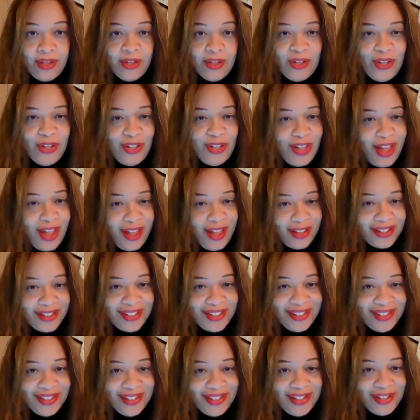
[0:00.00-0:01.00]
Good luck
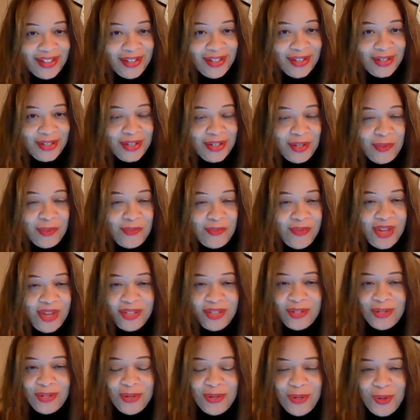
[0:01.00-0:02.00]
to the
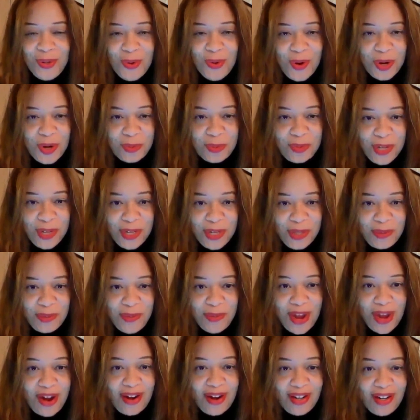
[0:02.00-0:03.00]
Miss New York plus
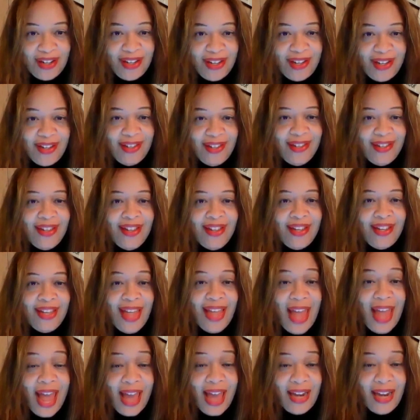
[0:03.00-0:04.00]
America
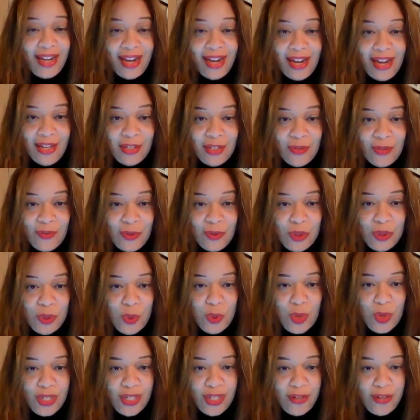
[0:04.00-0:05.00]
candidates for
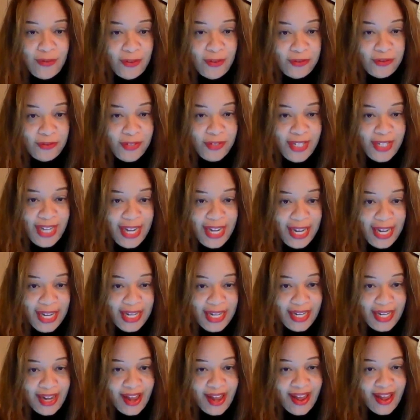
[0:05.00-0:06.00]

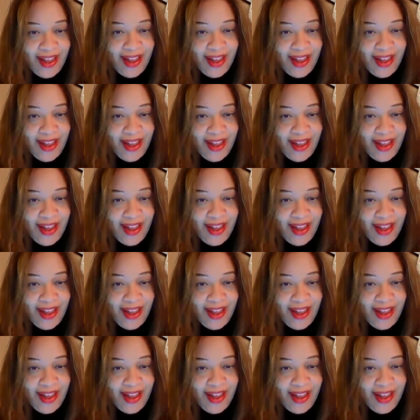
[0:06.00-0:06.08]
2015,